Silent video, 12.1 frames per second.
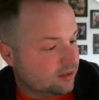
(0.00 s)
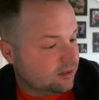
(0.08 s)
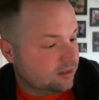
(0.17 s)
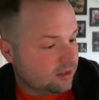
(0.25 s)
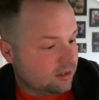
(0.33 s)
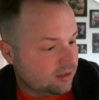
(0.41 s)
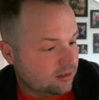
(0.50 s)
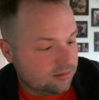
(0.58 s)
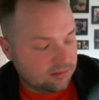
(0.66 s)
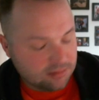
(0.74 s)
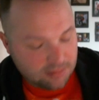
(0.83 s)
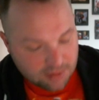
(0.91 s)
wrote,
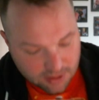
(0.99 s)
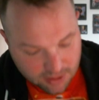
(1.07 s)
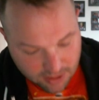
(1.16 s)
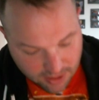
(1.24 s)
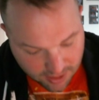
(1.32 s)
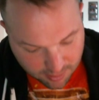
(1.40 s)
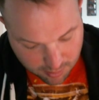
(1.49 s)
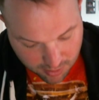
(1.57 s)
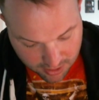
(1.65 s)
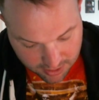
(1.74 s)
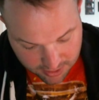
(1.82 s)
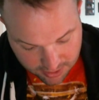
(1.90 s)
God
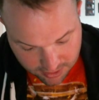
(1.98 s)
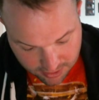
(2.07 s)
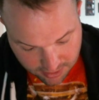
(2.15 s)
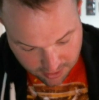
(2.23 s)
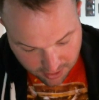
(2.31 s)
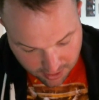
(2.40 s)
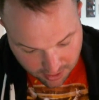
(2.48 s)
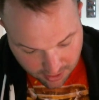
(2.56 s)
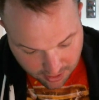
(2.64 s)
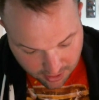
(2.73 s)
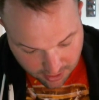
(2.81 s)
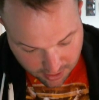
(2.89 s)
bless,
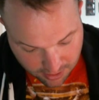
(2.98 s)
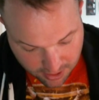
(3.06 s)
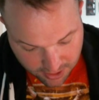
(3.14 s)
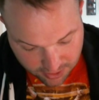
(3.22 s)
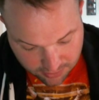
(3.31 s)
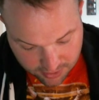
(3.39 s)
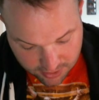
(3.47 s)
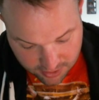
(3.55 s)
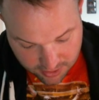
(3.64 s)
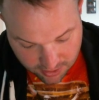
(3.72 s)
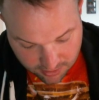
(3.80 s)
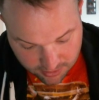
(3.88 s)
thanks for your
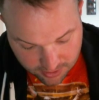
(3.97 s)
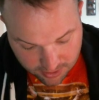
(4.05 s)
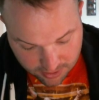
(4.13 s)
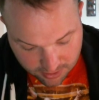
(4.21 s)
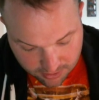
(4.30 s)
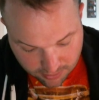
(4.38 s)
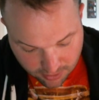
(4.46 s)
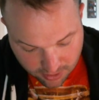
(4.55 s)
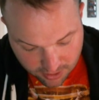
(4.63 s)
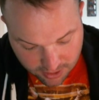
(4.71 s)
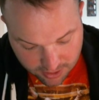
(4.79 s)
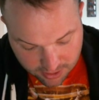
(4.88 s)
service for
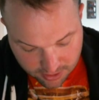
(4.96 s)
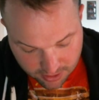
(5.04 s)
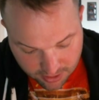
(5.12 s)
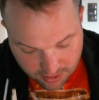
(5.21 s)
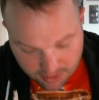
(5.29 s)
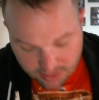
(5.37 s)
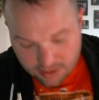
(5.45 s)
our country.